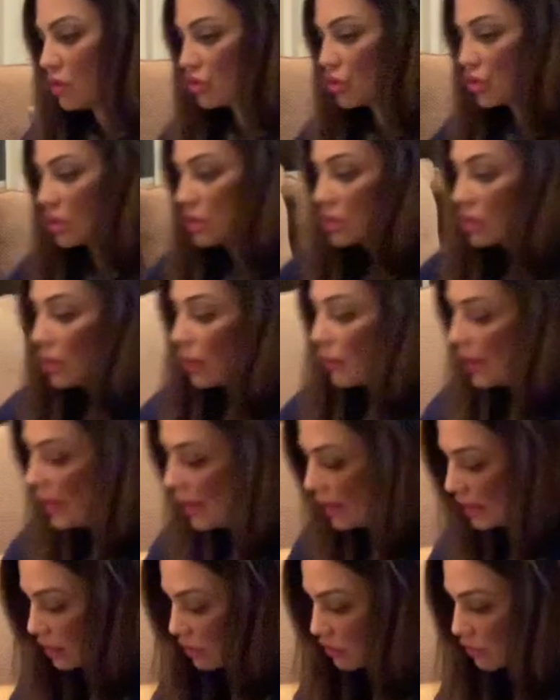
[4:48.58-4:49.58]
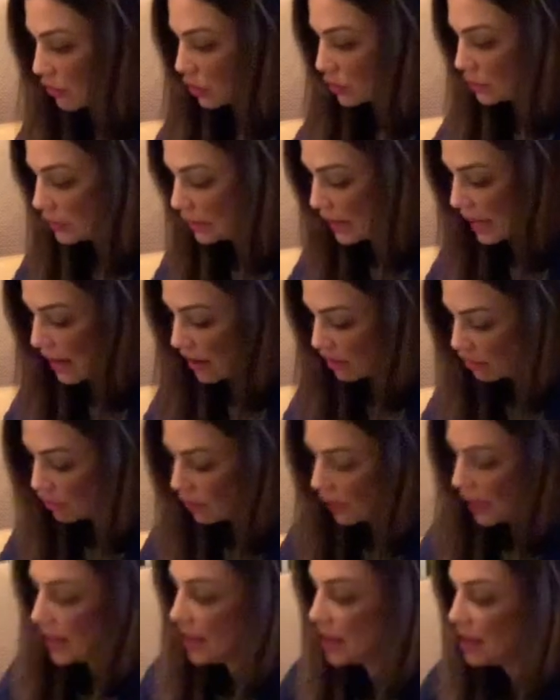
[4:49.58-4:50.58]
just go ahead and fold it
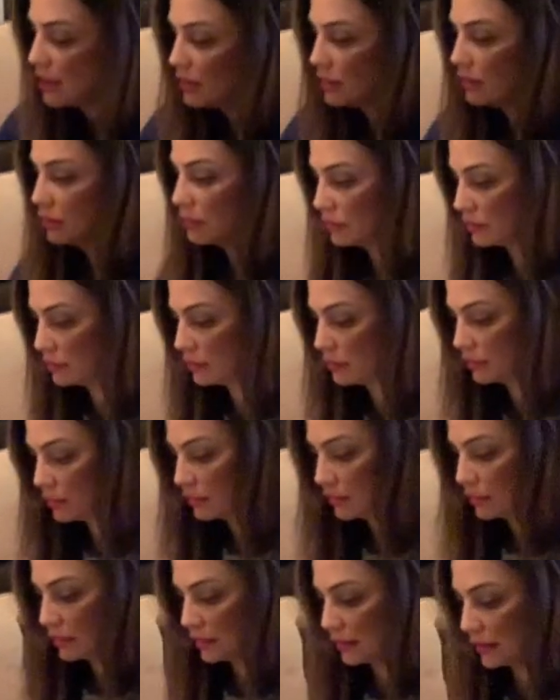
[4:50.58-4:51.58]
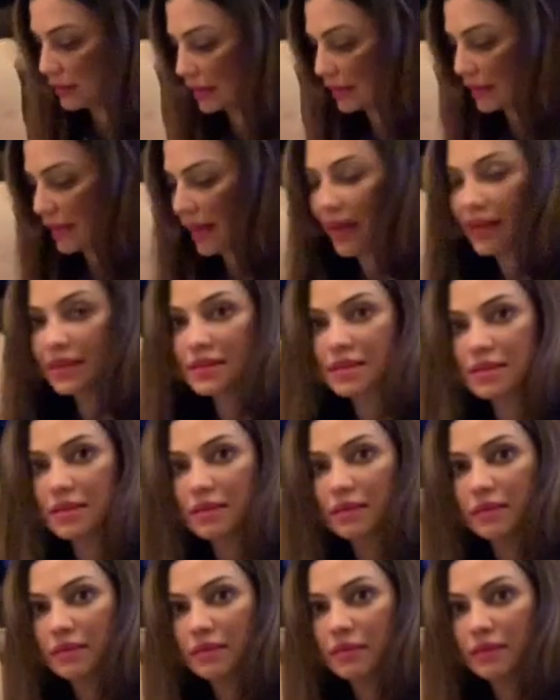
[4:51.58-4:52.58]
halfway, like that,
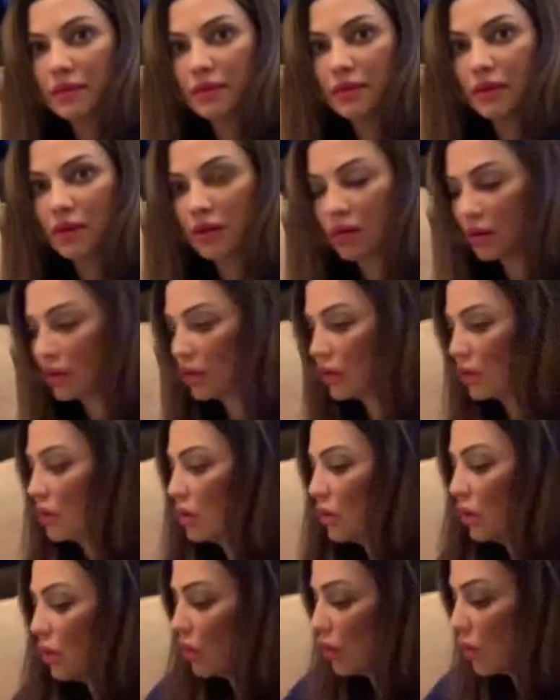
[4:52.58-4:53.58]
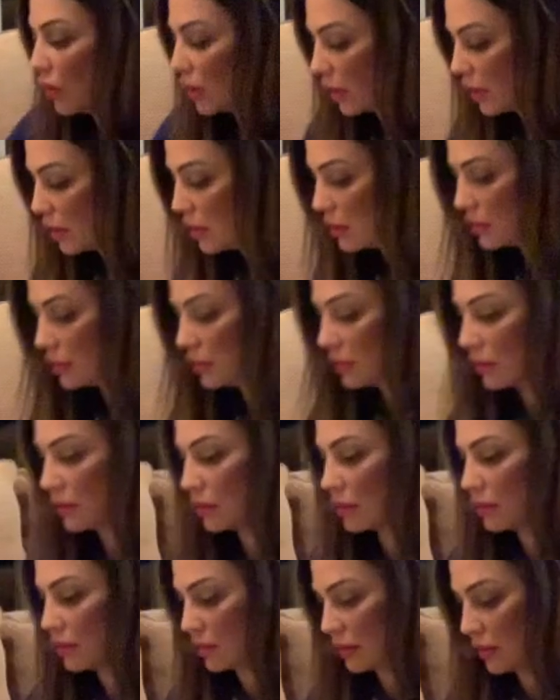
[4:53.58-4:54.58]
or
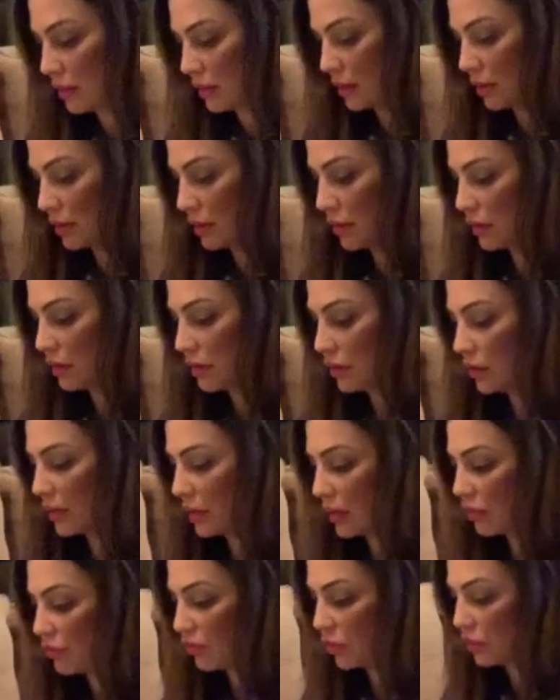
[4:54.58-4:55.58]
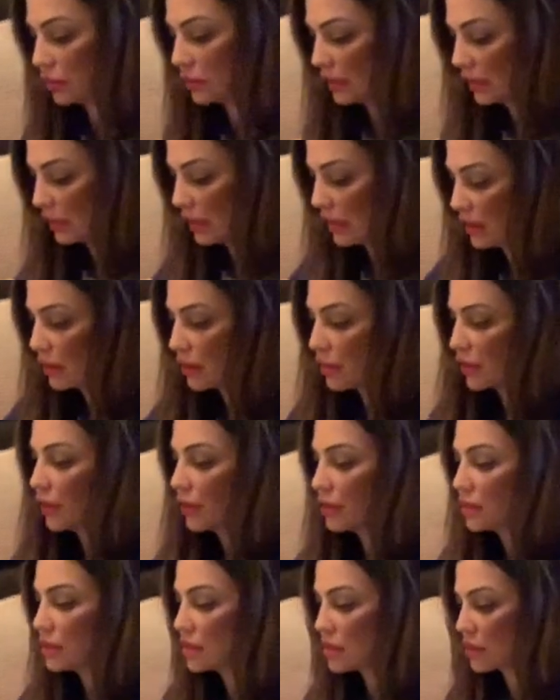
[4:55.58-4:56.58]
you can fold it in
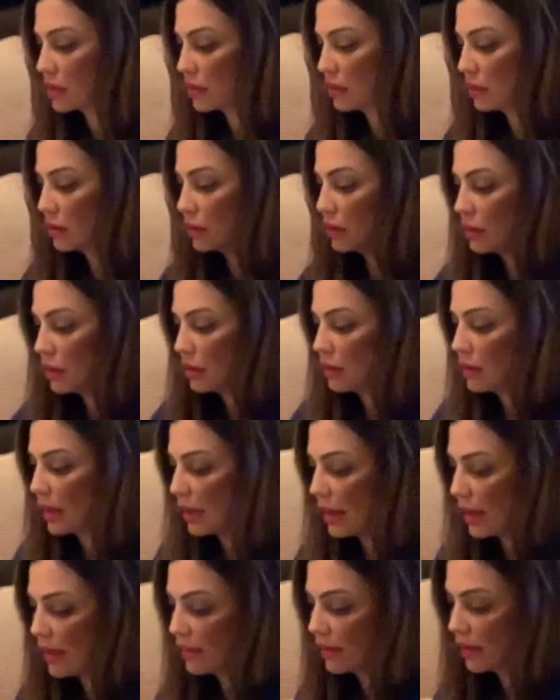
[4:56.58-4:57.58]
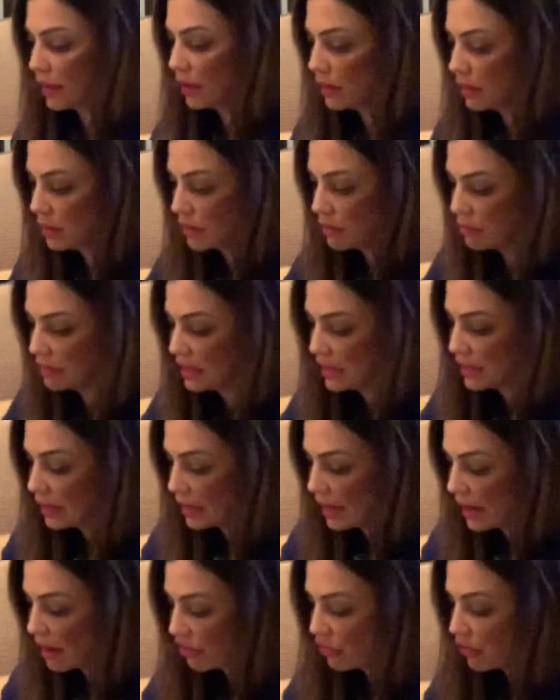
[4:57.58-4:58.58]
thirds and then meet it
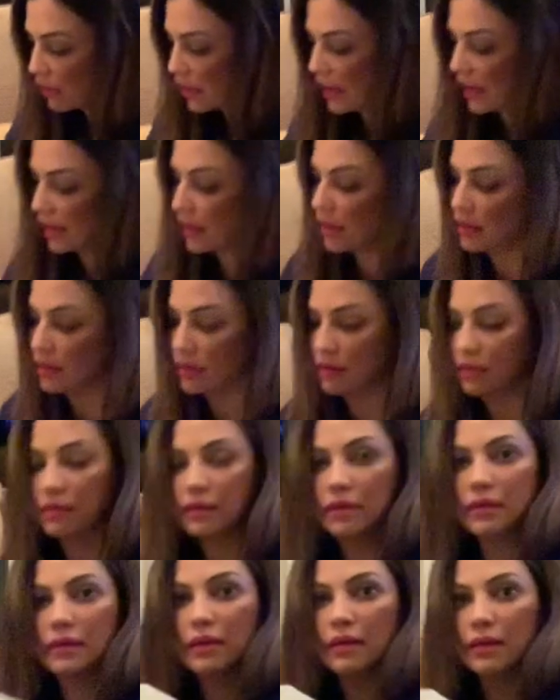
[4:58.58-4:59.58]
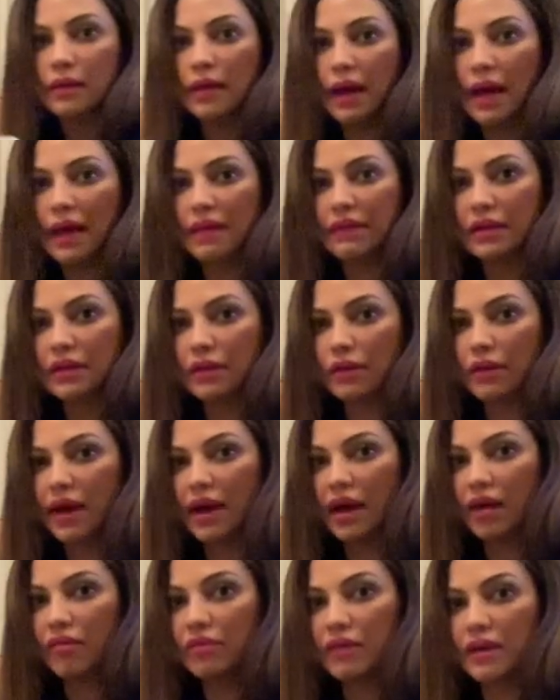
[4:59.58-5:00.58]
halfway, and then you'll
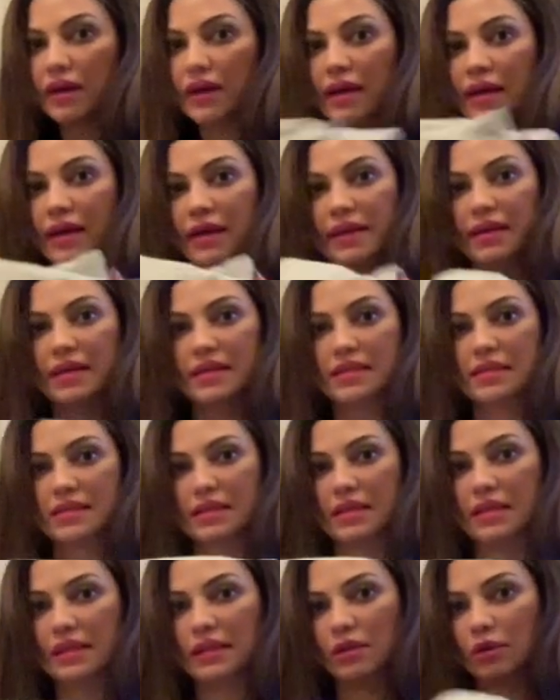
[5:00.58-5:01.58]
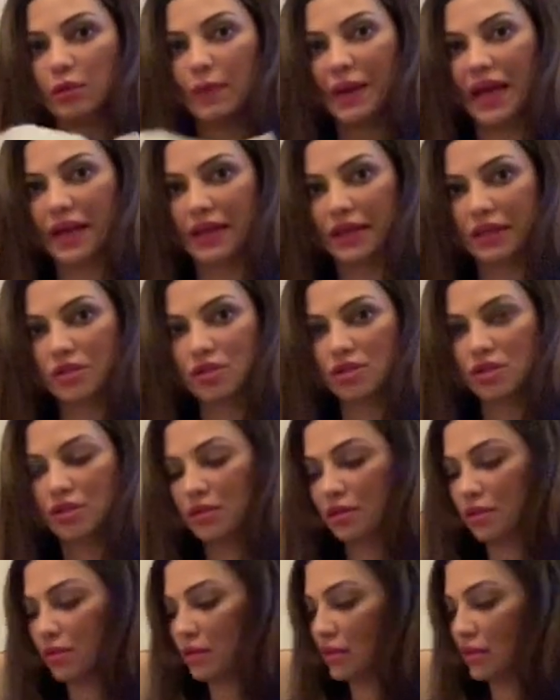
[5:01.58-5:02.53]
have a nice neat little package.